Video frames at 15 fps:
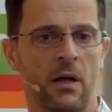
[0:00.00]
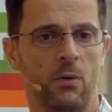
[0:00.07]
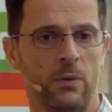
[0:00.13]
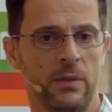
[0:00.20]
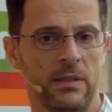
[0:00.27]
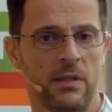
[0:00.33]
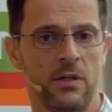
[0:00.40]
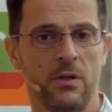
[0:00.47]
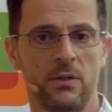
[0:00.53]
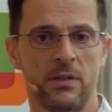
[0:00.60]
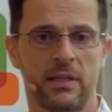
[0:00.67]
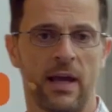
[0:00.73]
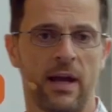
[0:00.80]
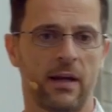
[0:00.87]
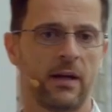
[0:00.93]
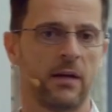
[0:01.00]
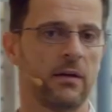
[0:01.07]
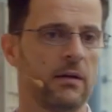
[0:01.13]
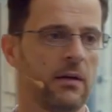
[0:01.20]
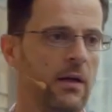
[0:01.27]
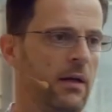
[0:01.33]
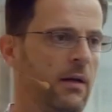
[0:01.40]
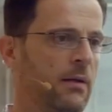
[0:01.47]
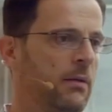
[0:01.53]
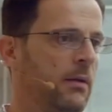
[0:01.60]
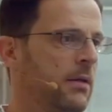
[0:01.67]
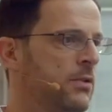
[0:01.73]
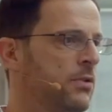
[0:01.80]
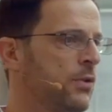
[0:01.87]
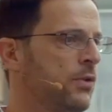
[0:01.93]
with the new stack.
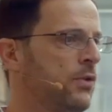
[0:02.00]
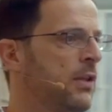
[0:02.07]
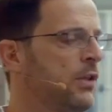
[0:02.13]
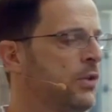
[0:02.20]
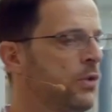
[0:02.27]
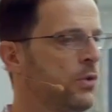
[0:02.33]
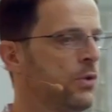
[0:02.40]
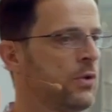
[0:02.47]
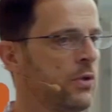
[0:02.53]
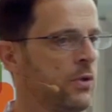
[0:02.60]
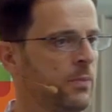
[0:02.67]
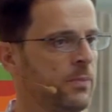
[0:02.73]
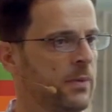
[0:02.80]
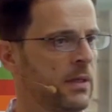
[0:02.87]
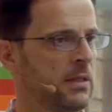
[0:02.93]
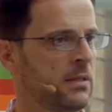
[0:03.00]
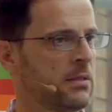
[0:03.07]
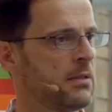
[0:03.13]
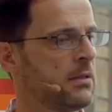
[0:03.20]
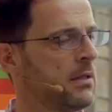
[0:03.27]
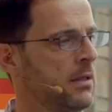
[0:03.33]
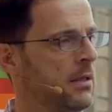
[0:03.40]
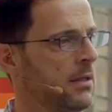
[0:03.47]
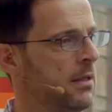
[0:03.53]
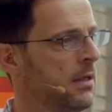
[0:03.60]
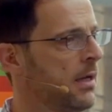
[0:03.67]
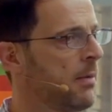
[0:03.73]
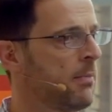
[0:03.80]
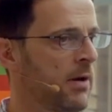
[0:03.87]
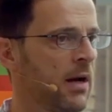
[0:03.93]
So the TODO Group is
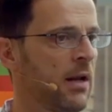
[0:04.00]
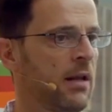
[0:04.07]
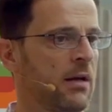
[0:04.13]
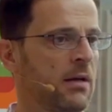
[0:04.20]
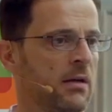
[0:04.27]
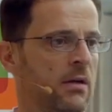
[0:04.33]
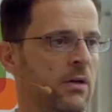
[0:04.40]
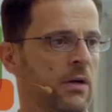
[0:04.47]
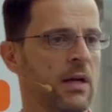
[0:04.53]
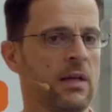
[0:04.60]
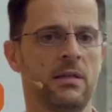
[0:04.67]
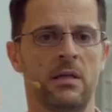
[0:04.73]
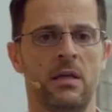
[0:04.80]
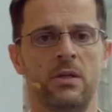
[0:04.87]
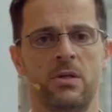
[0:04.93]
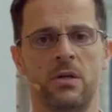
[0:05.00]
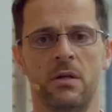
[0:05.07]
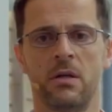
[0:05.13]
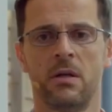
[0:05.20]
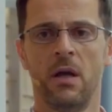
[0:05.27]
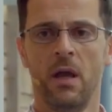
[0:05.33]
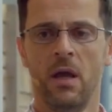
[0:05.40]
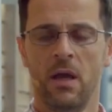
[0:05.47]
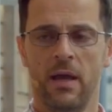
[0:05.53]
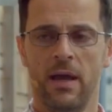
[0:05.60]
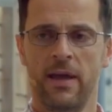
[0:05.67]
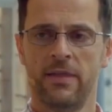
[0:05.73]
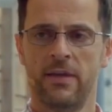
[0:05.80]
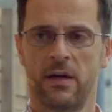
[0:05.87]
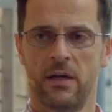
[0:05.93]
an umbrella organization
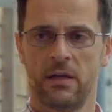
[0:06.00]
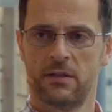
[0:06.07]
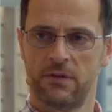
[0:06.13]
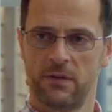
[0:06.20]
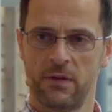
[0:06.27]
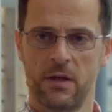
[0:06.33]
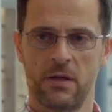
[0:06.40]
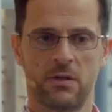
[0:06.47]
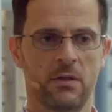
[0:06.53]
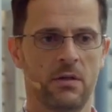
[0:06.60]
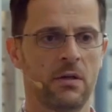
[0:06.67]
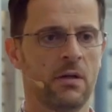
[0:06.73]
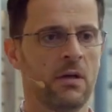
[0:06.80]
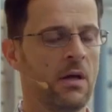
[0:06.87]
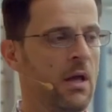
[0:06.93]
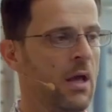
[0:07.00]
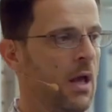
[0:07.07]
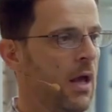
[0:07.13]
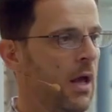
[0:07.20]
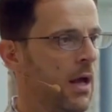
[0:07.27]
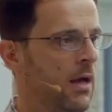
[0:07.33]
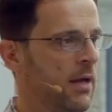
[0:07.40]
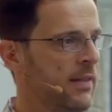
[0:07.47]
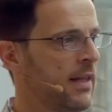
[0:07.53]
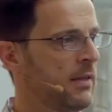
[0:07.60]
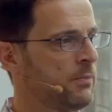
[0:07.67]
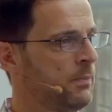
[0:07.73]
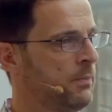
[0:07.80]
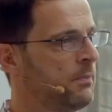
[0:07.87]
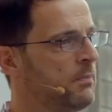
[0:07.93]
in the Linux Foundation that
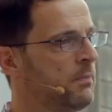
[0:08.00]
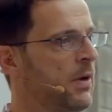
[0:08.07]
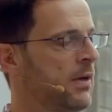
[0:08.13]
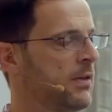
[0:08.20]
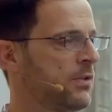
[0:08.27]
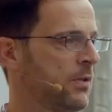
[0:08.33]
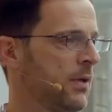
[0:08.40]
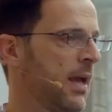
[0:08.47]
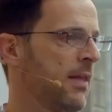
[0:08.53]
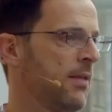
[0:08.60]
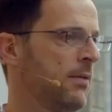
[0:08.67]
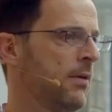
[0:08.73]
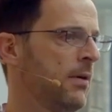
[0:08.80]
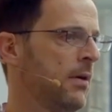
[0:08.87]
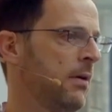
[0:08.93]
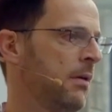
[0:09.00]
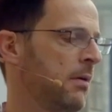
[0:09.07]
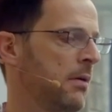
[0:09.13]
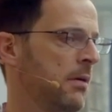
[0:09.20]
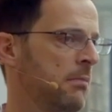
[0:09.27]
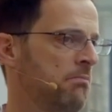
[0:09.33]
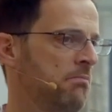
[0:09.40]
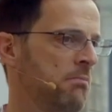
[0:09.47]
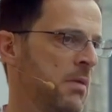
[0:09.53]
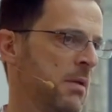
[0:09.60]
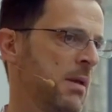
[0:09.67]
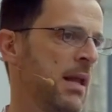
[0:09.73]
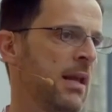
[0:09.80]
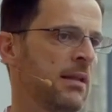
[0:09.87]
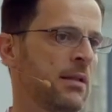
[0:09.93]
brings together
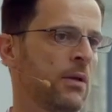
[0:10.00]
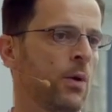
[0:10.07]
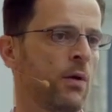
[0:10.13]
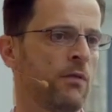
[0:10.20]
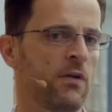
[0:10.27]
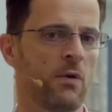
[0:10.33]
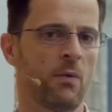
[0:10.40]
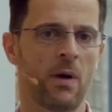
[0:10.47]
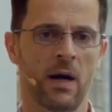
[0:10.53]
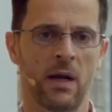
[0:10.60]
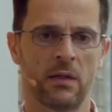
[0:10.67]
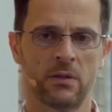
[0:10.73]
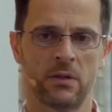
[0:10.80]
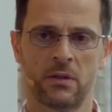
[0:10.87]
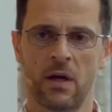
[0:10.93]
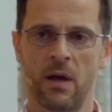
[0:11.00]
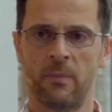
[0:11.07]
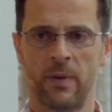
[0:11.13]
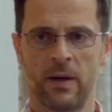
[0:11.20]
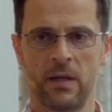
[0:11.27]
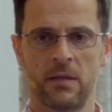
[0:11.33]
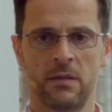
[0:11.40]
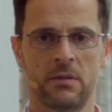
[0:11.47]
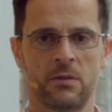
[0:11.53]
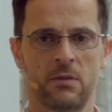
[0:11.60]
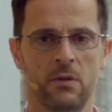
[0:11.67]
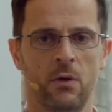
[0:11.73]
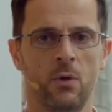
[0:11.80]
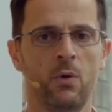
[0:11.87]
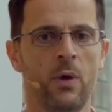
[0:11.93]
a little over 100
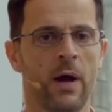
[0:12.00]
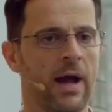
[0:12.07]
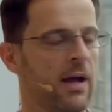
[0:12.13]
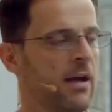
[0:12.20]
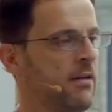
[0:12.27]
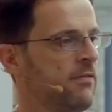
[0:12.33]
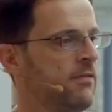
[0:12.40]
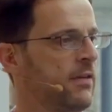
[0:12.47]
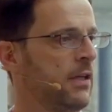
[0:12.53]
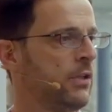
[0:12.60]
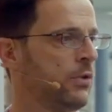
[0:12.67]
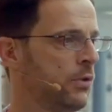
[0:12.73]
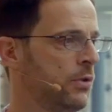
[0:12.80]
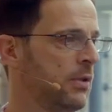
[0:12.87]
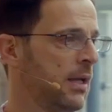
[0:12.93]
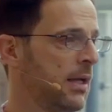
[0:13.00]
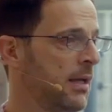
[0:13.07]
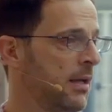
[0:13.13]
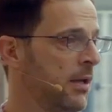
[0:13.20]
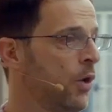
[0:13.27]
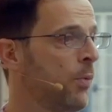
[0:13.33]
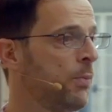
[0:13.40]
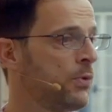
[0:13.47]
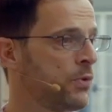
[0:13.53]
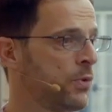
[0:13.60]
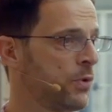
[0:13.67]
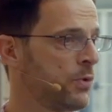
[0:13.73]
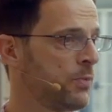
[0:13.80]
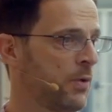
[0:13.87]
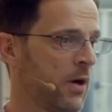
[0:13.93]
companies who have an open
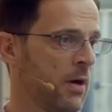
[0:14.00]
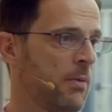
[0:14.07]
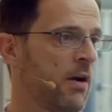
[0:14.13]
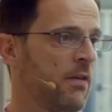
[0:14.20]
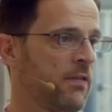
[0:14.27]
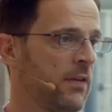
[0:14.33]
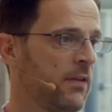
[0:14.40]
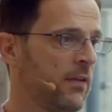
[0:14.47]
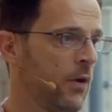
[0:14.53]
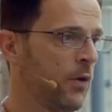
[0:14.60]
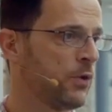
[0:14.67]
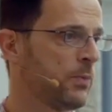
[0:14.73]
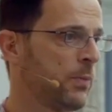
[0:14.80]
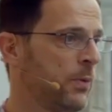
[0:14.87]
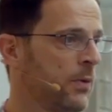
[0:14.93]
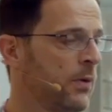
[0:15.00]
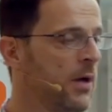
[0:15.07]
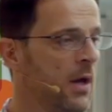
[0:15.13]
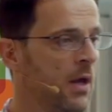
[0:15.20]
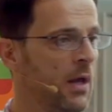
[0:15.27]
source program office in OSPO,